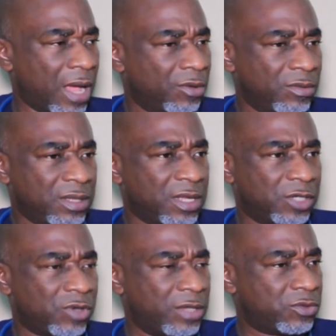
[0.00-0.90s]
I don't think they're
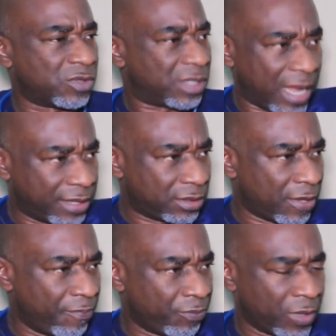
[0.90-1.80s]
trying to slight
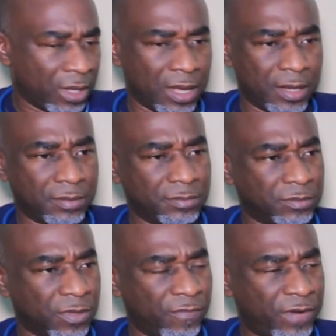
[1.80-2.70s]

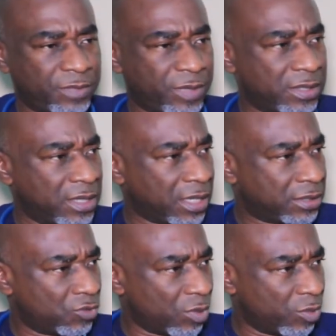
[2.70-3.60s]
Vice President
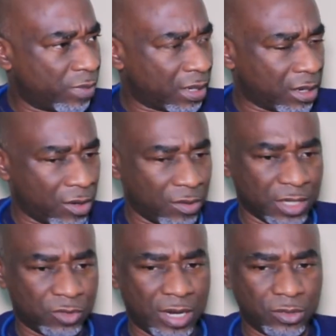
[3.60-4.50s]
Atiku Abubakar, or
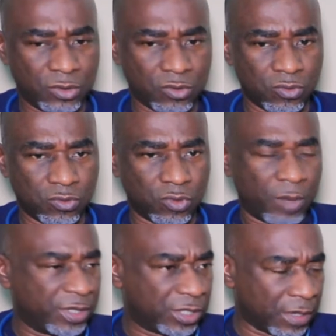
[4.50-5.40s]
they're trying to
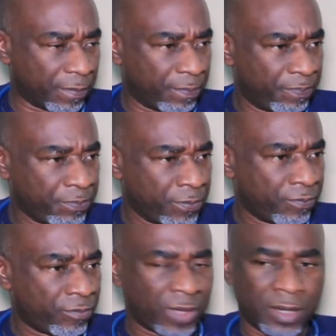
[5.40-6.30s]
rubbish him.
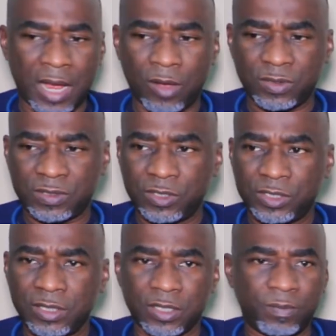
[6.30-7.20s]
Now,
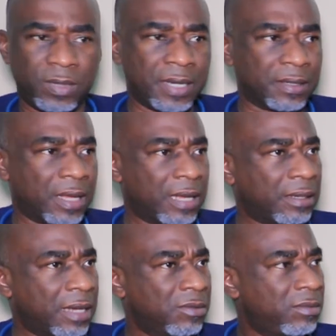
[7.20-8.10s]
searching his plane,
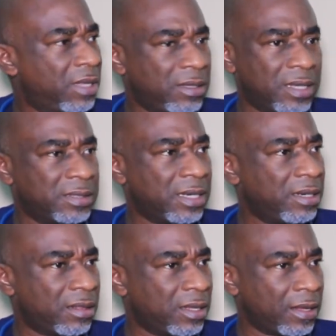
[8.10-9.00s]
I don't think there's
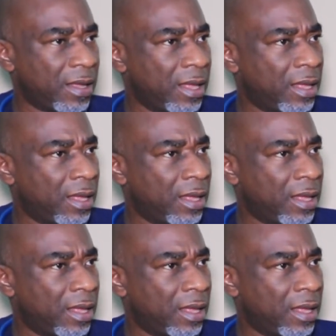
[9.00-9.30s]
anything